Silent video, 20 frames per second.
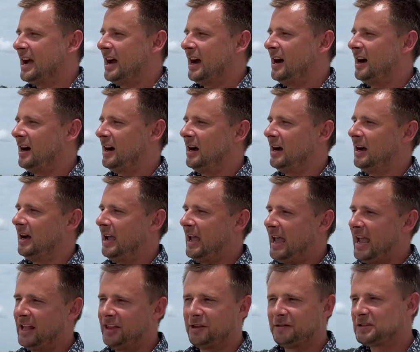uh,
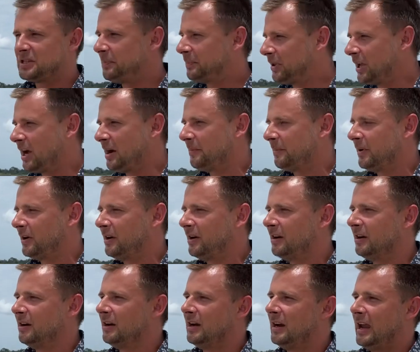end of
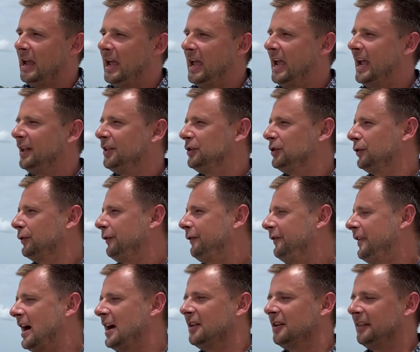September and to
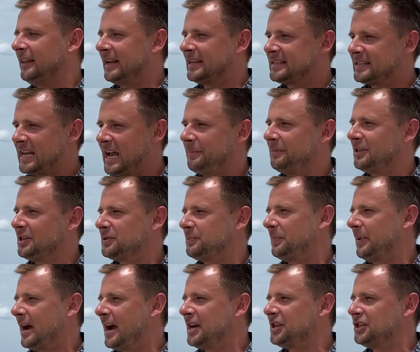finally accept this
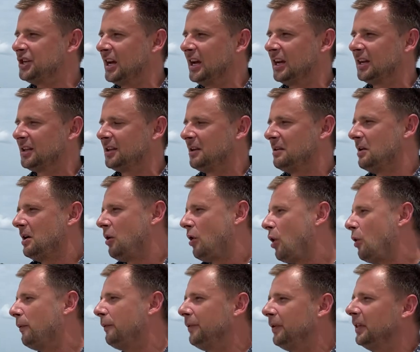project
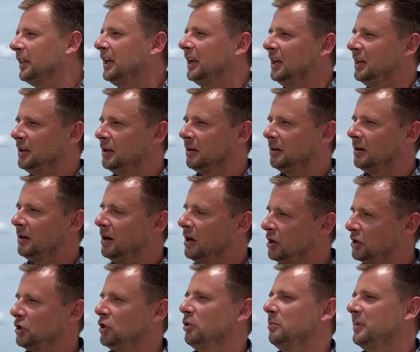hopefully in uh,
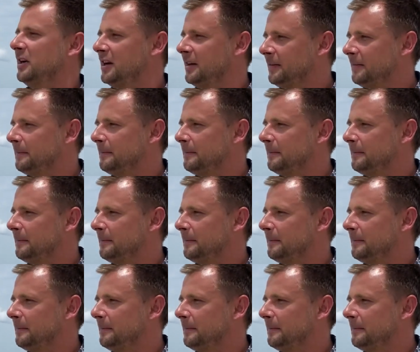October.